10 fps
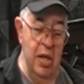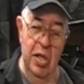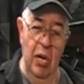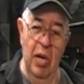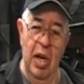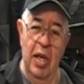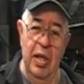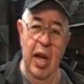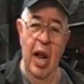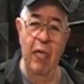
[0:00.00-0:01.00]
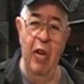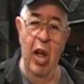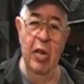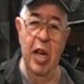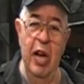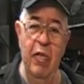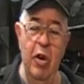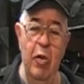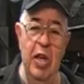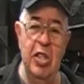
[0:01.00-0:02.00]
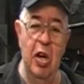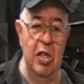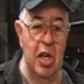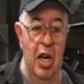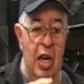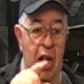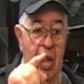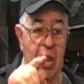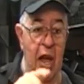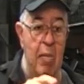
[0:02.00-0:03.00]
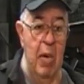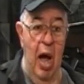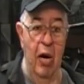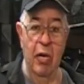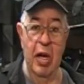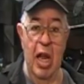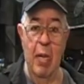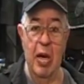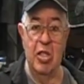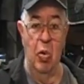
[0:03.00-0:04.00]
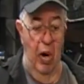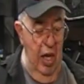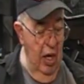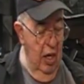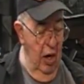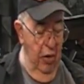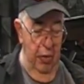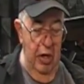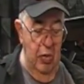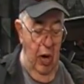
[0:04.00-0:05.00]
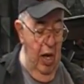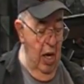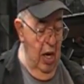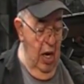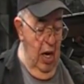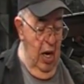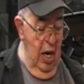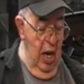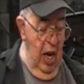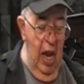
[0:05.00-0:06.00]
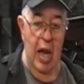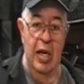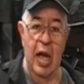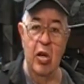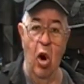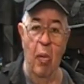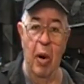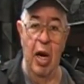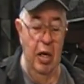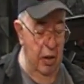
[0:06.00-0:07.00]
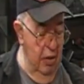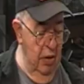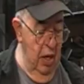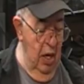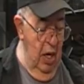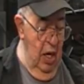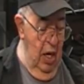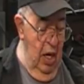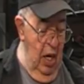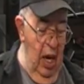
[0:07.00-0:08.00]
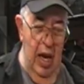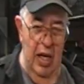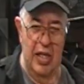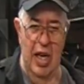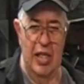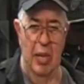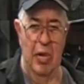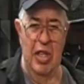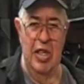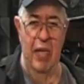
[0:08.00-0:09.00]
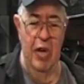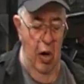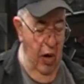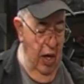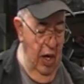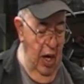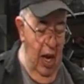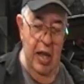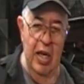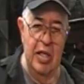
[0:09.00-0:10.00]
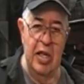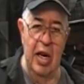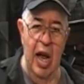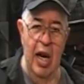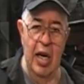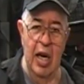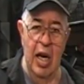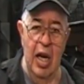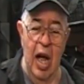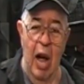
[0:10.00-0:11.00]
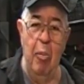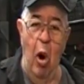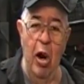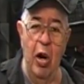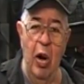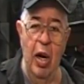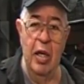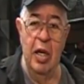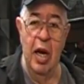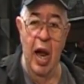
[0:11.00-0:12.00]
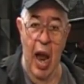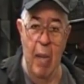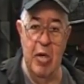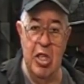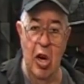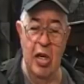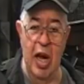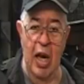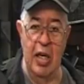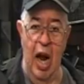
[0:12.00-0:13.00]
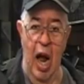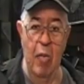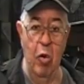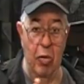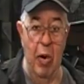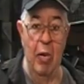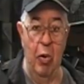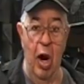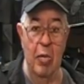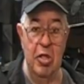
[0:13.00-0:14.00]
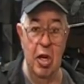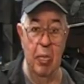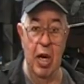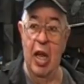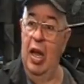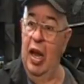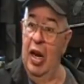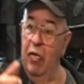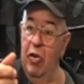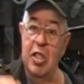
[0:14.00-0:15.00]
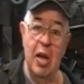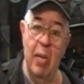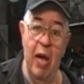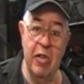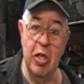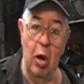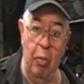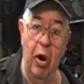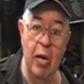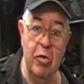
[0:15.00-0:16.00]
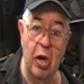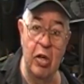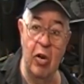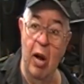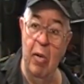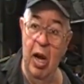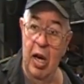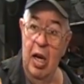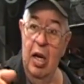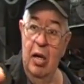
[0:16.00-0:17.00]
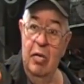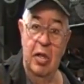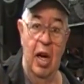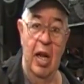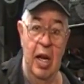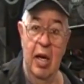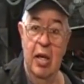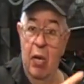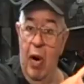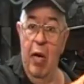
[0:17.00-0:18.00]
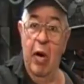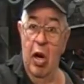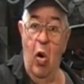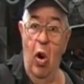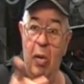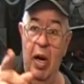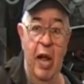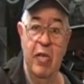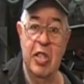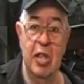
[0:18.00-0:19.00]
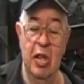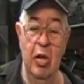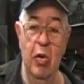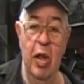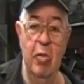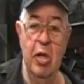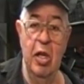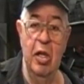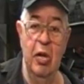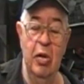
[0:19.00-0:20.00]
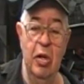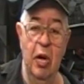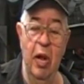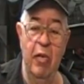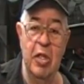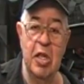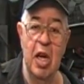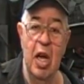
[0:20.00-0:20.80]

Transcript: So then I found that if you research that model, EMS 20 or 320, and that carburetor, and it's got something 70 on it, and this and that, I bought it on Amazon.com with my Prime shipping, and the first time I ever saw a Prime truck drive by today, they, they're right around the corner, but I never knew them to do deliveries.